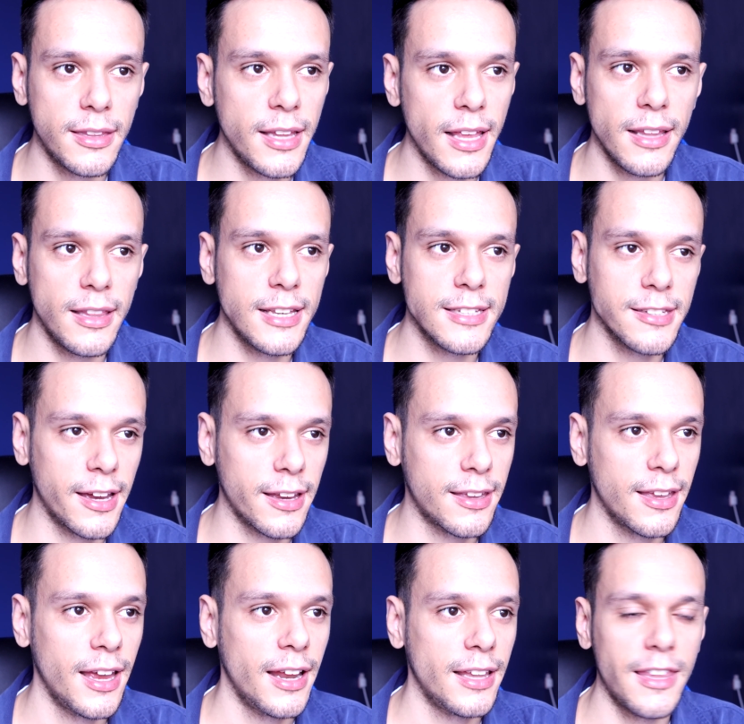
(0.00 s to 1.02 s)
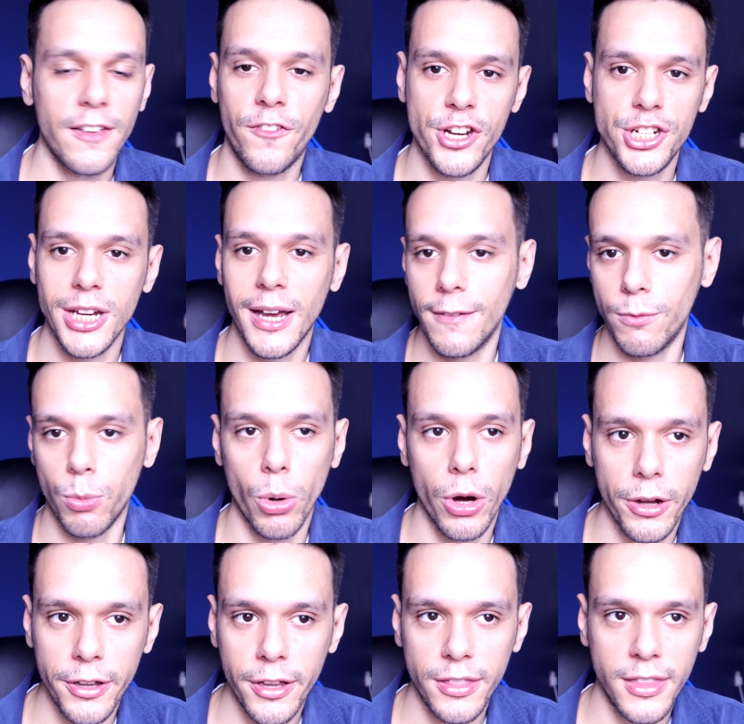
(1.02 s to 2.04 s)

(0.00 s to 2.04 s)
It's like the fish out of water.